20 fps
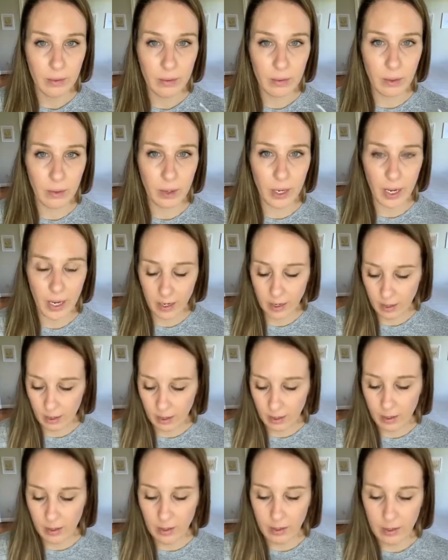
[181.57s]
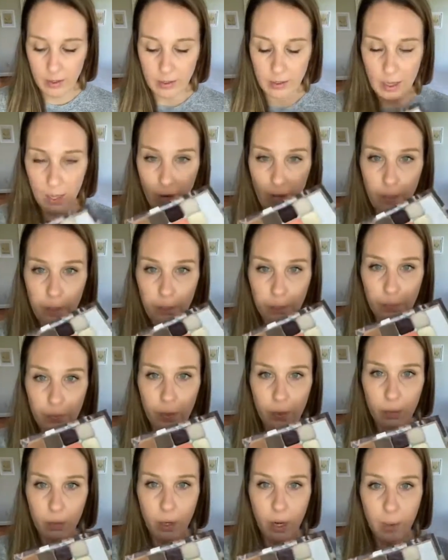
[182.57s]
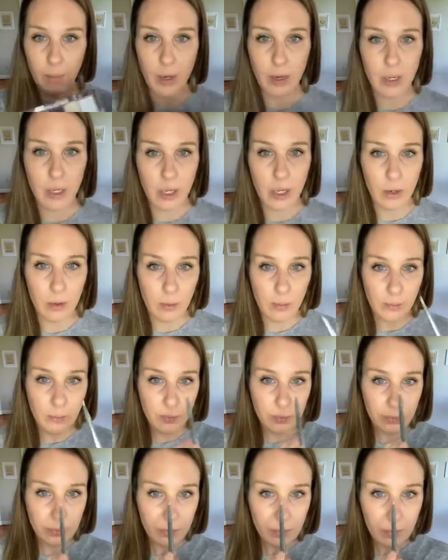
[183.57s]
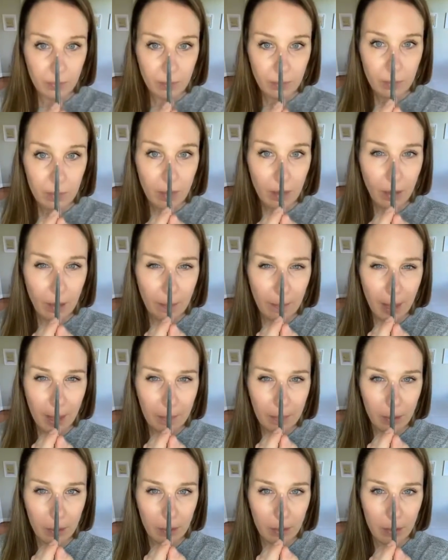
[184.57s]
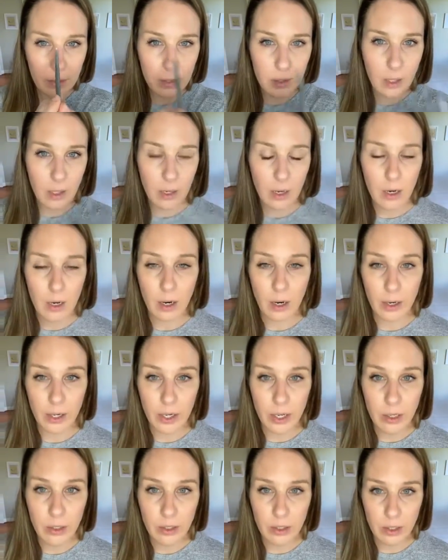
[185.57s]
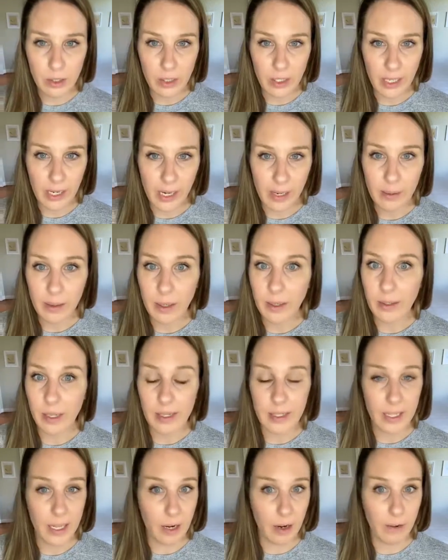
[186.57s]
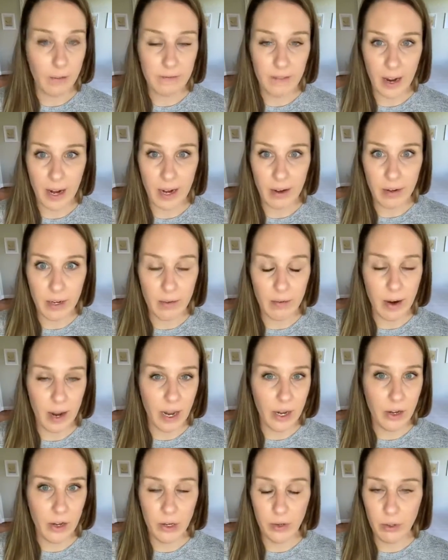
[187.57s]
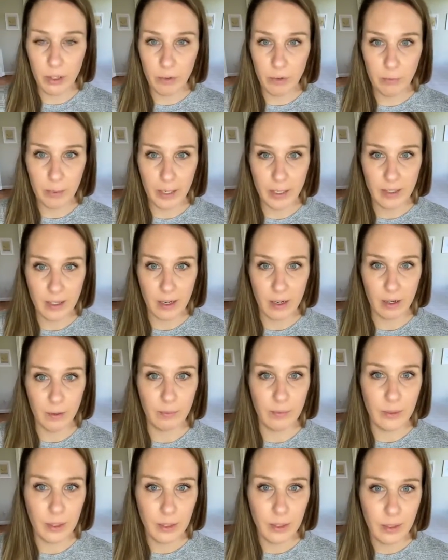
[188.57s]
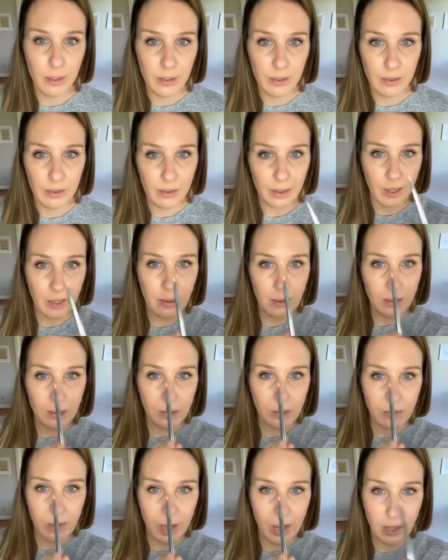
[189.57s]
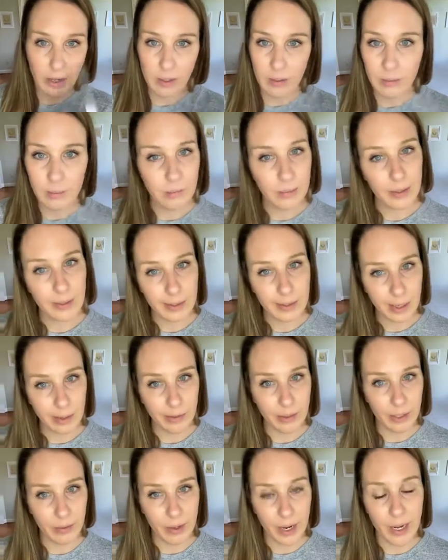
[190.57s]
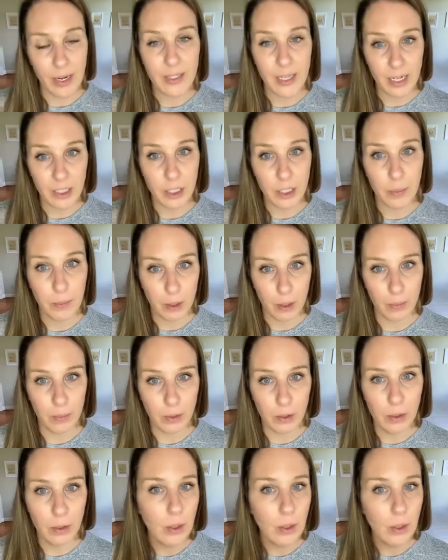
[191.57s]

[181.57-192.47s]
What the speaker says: okay? So what I'm gonna do, pimples are usually, unless they are fiery red, new, you picked at them, it looks red, it's not really red, it's actually purple,